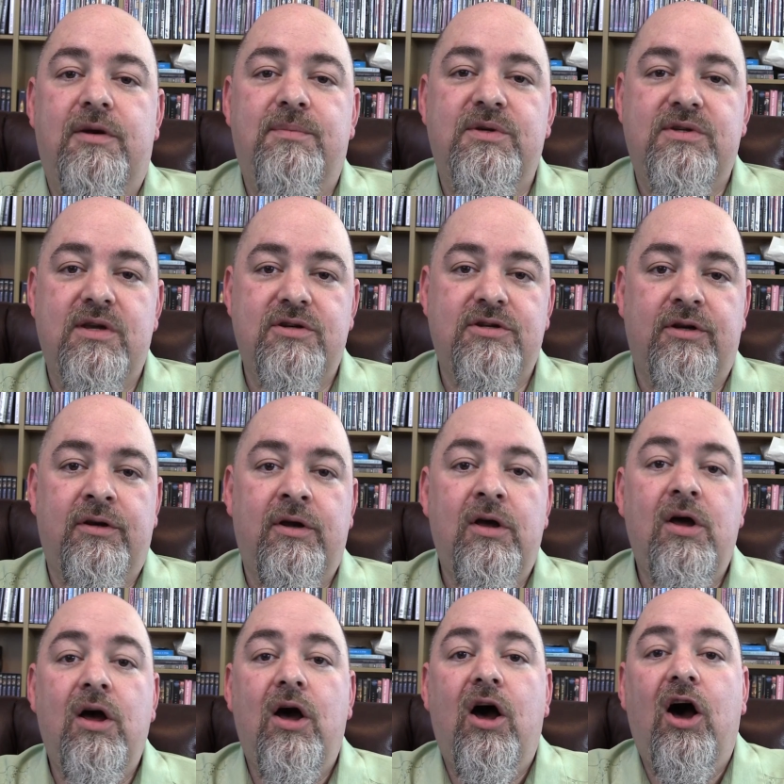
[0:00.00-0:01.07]
in a position
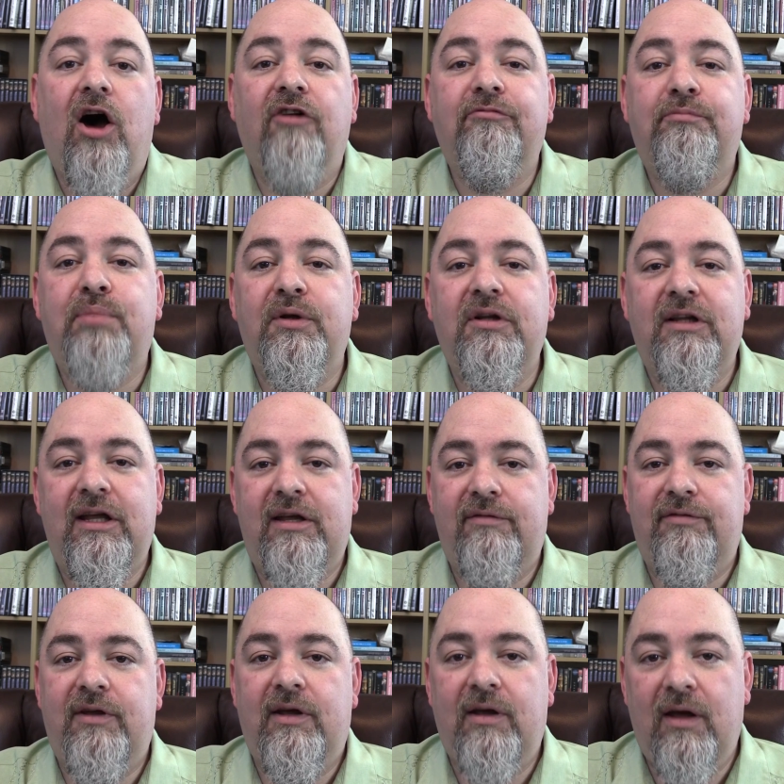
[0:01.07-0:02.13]
of
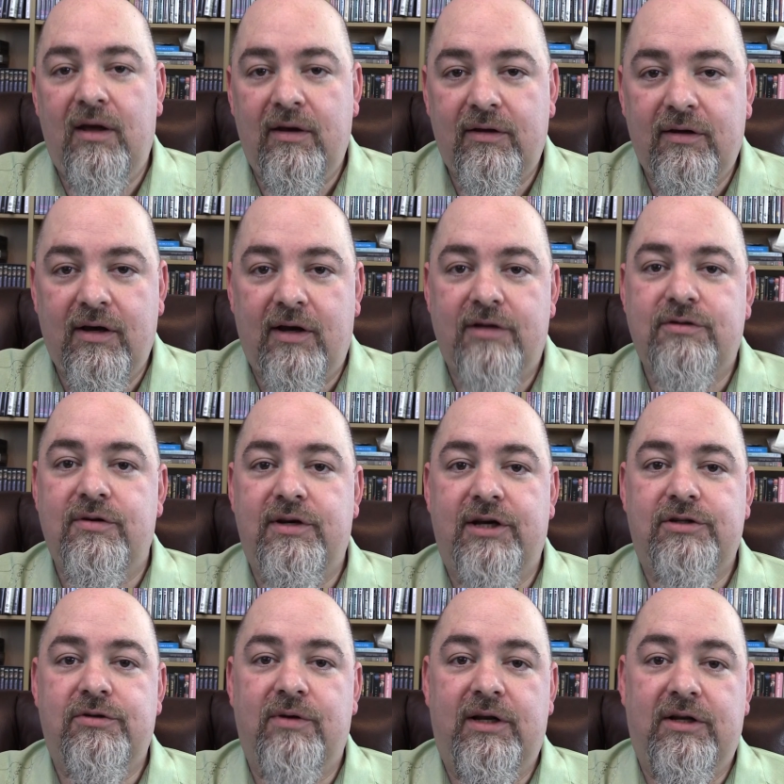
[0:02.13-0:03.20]
believing
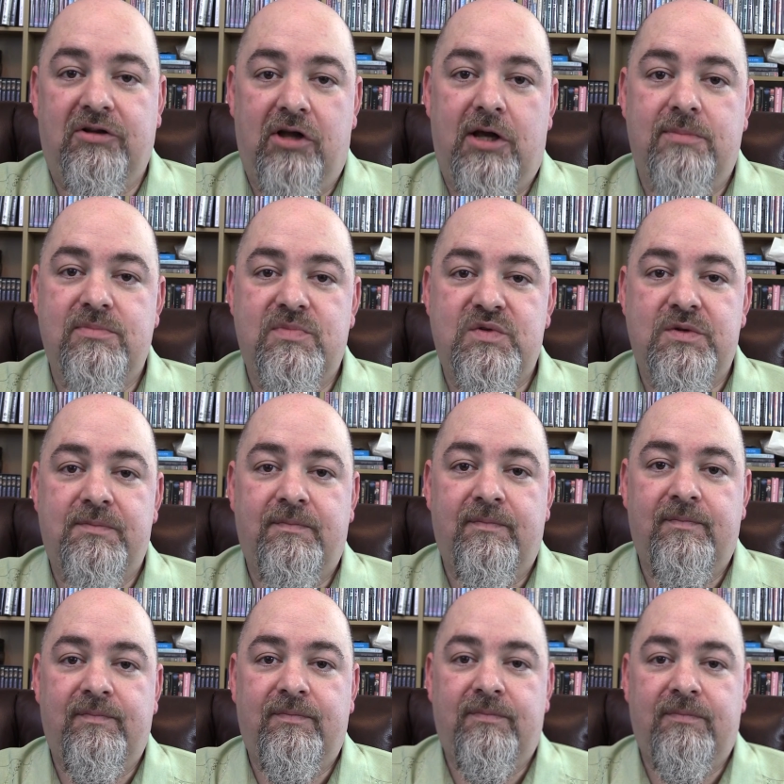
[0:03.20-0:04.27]
contradictory claims.
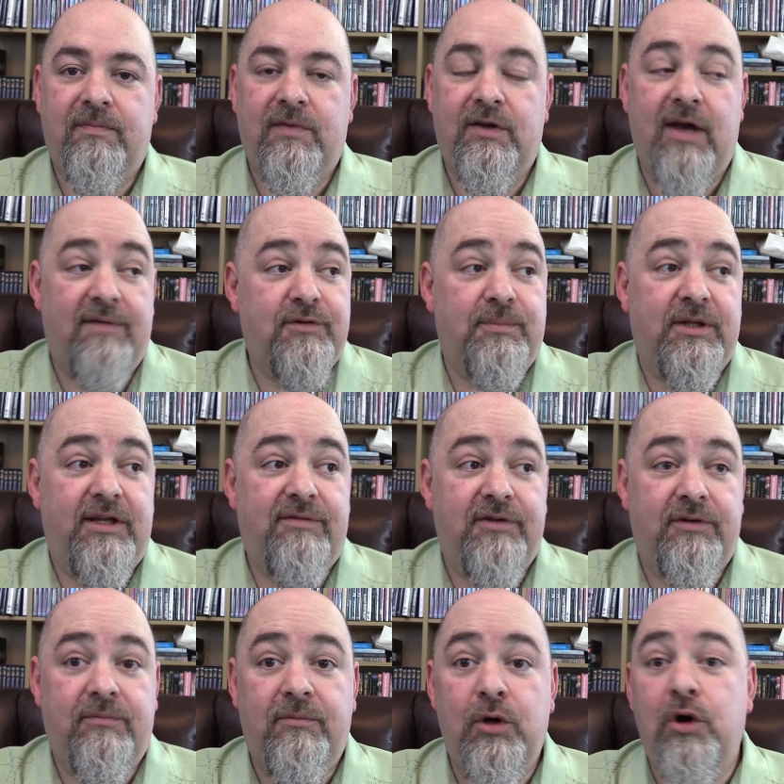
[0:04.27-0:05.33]
You have to believe
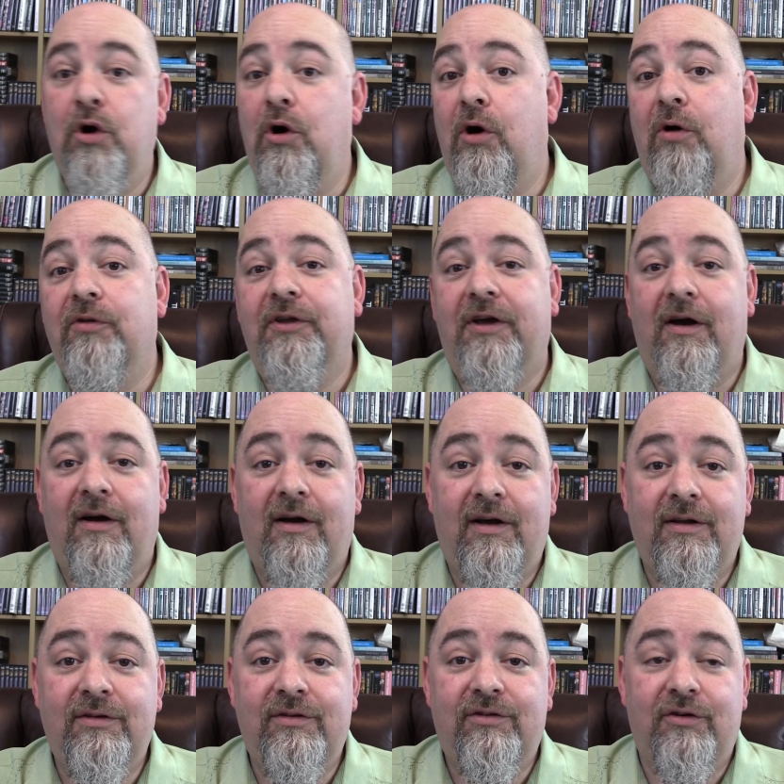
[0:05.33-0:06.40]
in all the
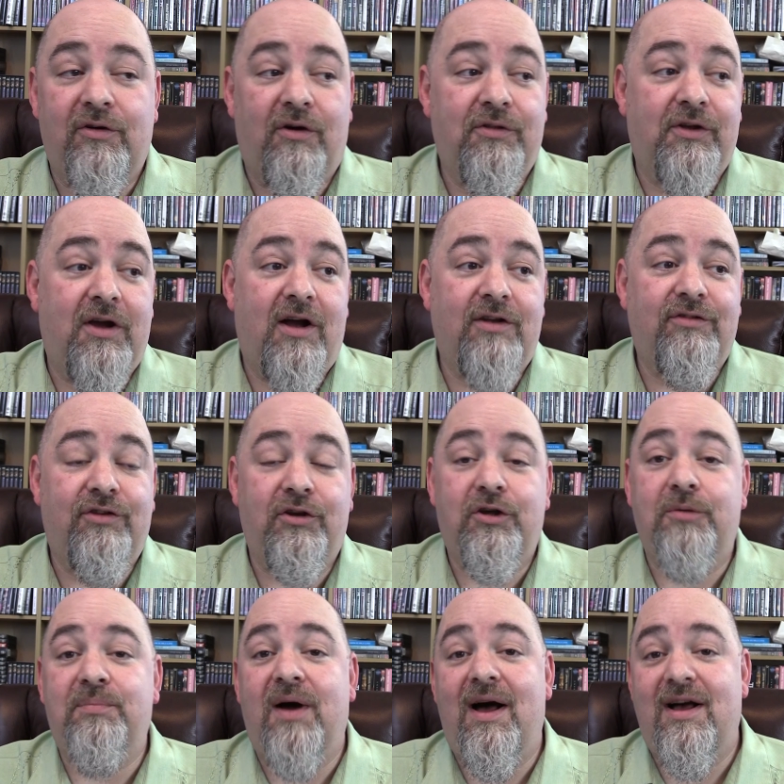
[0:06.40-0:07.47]
gods and all the gods that
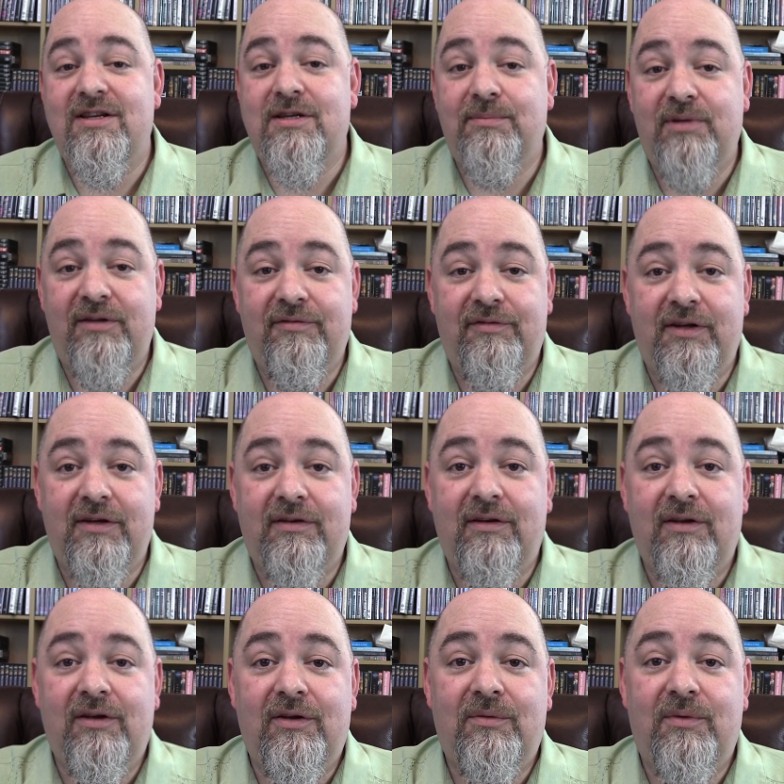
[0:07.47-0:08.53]
could possibly fit
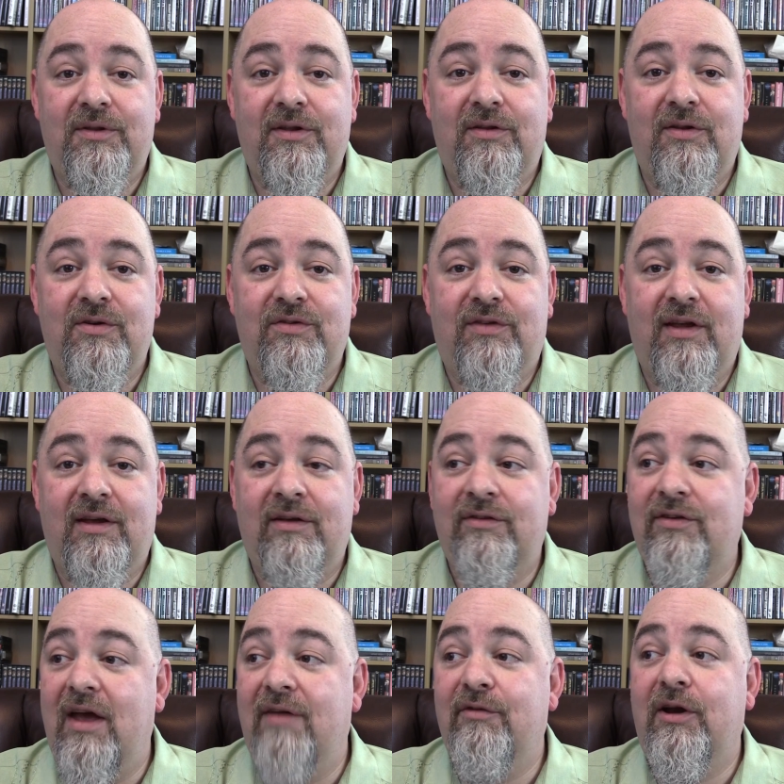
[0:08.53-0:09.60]
within those
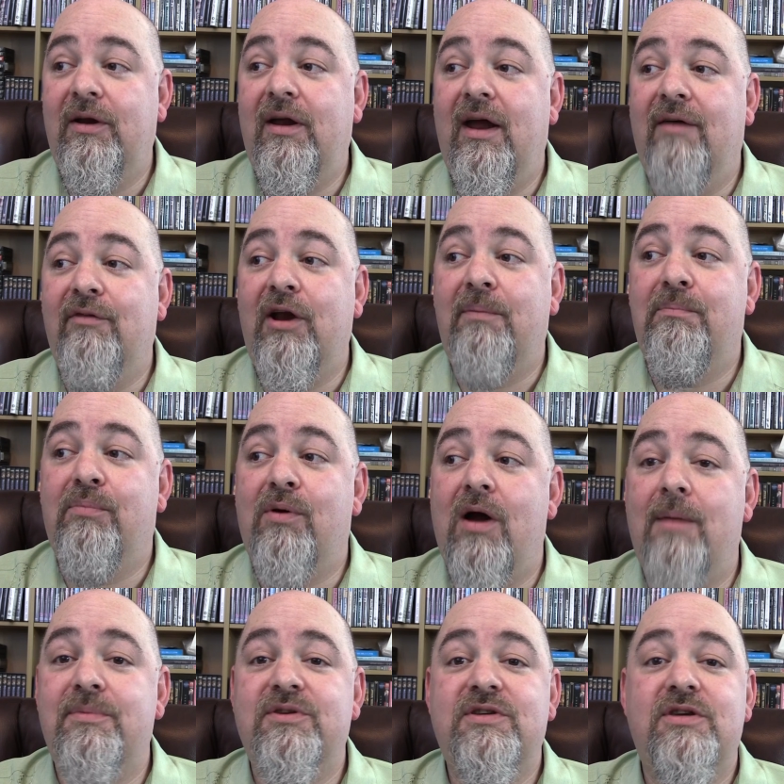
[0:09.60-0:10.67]
things. Every
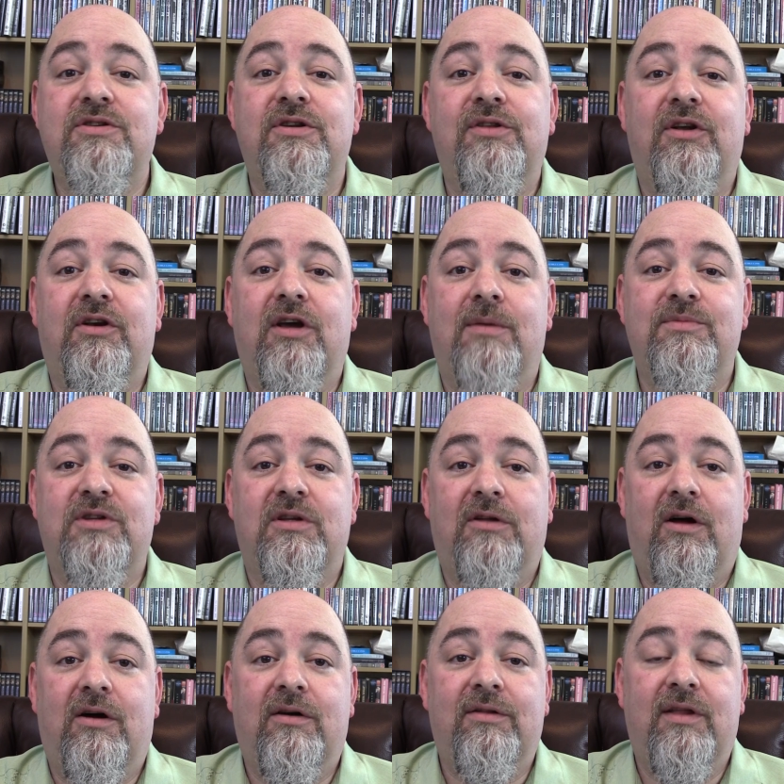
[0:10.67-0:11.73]
proposition that comes
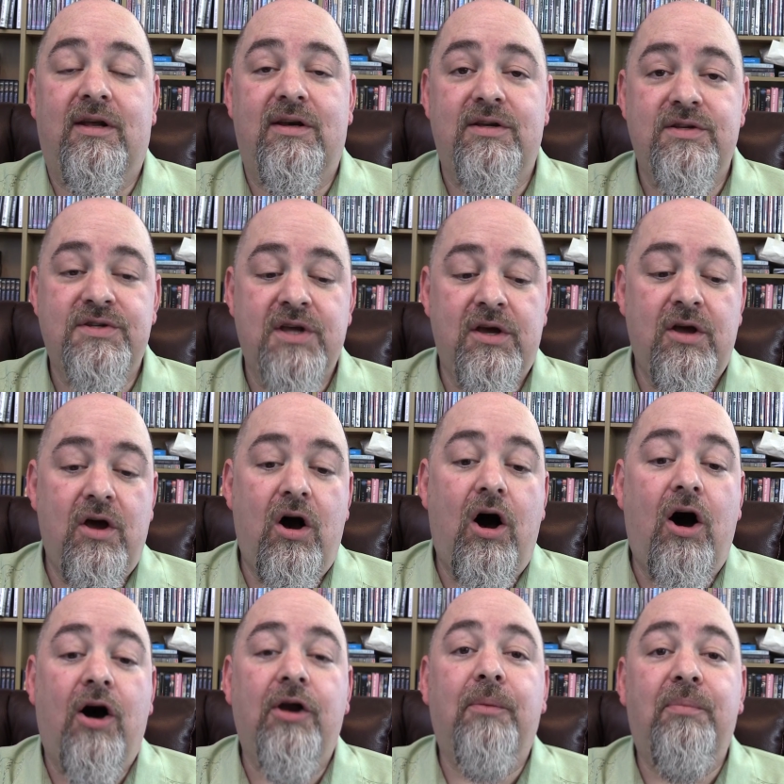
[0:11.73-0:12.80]
along that is
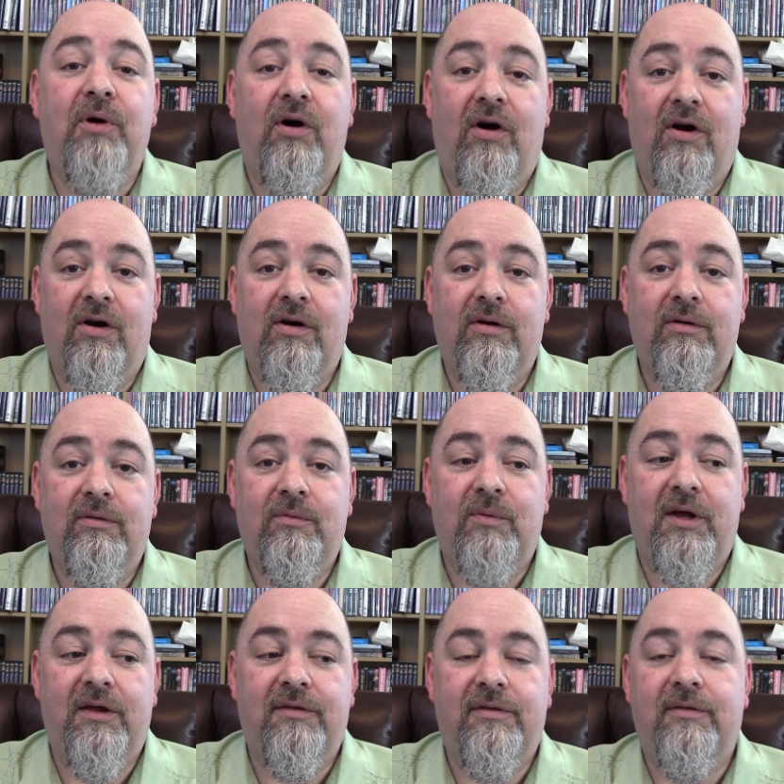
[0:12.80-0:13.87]
on a par
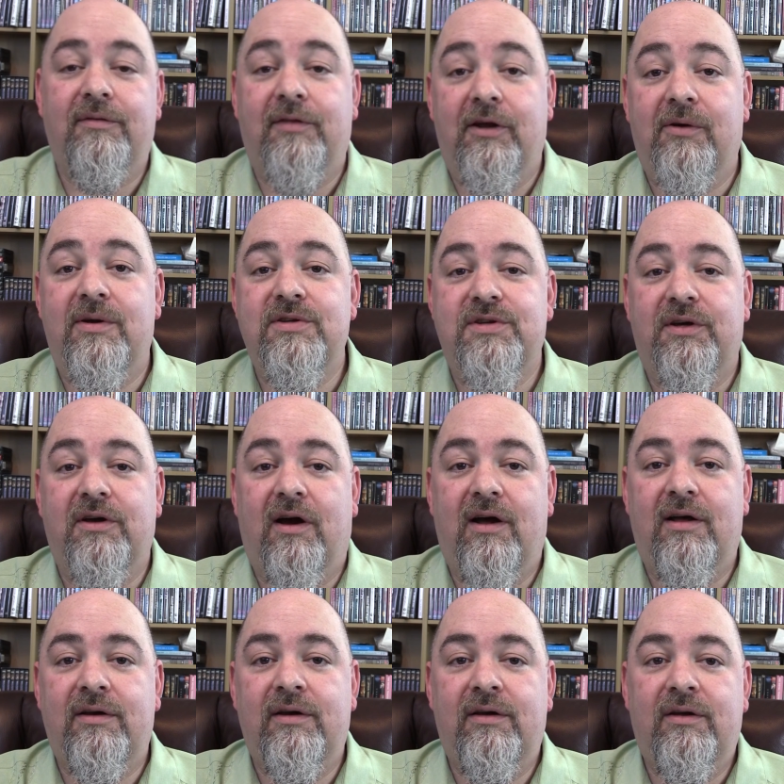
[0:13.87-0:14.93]
with there is a
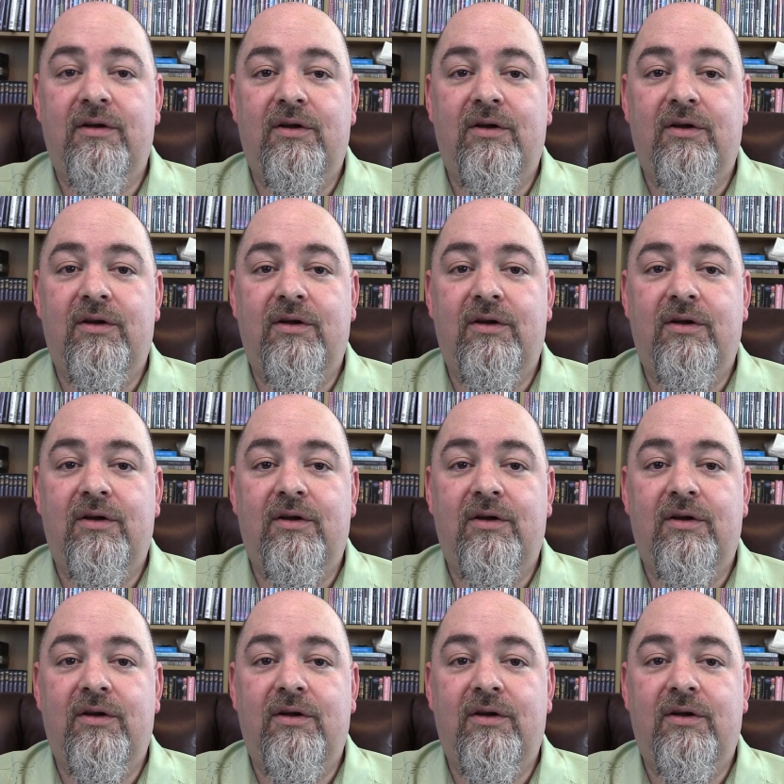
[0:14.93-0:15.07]
God,